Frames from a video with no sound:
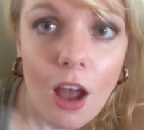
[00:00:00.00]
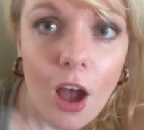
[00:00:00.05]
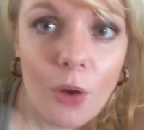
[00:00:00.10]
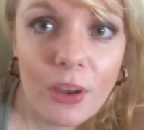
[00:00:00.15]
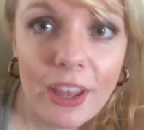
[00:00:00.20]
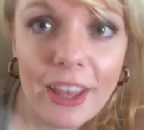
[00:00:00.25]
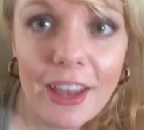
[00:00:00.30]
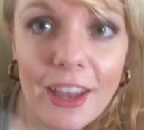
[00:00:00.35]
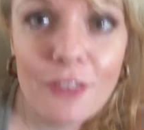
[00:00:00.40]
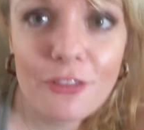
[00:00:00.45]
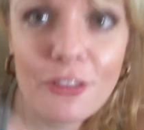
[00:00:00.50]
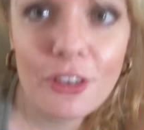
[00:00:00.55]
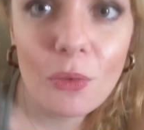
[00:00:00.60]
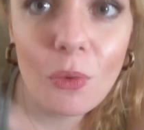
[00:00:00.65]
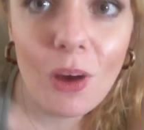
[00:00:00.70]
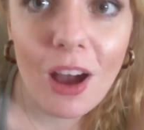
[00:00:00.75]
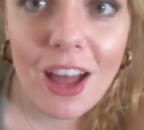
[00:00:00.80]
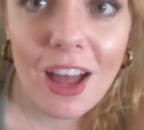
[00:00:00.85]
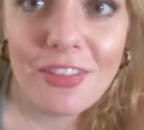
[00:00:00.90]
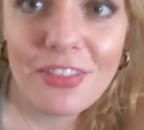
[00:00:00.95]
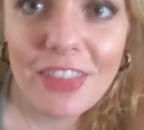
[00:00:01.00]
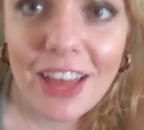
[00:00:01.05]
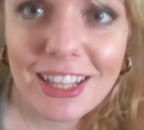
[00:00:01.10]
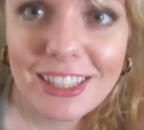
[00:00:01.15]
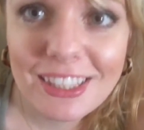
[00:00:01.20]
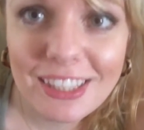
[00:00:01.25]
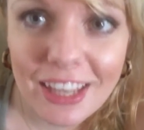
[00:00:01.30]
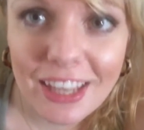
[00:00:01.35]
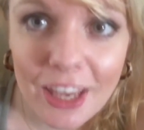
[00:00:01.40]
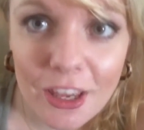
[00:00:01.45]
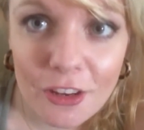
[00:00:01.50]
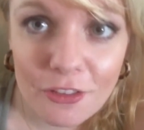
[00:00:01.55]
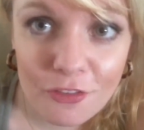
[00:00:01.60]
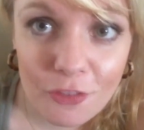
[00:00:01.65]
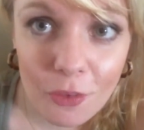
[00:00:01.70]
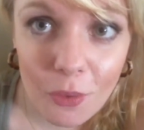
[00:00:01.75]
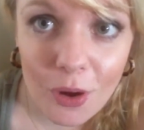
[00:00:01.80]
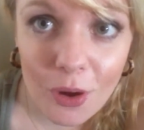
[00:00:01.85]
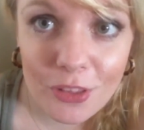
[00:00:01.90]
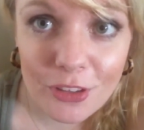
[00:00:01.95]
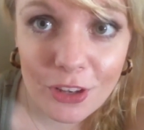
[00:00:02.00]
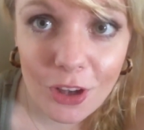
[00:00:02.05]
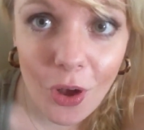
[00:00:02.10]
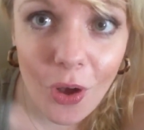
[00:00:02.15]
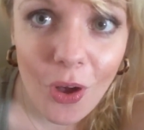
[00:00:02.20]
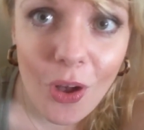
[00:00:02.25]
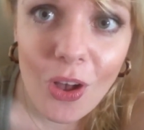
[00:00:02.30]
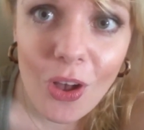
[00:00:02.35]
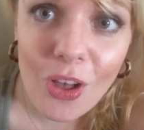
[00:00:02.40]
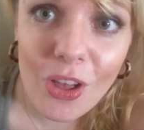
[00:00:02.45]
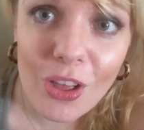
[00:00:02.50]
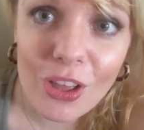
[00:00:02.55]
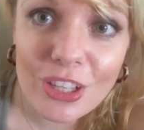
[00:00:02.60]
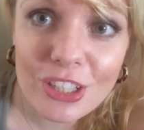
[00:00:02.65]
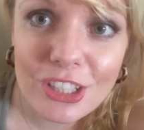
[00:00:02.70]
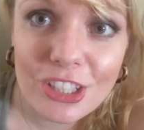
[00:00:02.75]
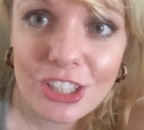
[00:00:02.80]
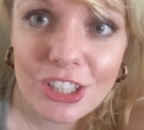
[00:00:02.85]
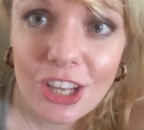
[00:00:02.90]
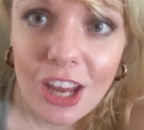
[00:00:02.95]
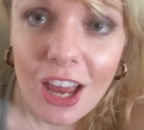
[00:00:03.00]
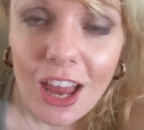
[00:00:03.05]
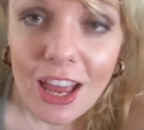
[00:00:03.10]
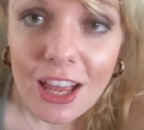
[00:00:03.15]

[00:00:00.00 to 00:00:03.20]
Okay, everyone, that's it for the Kolsch.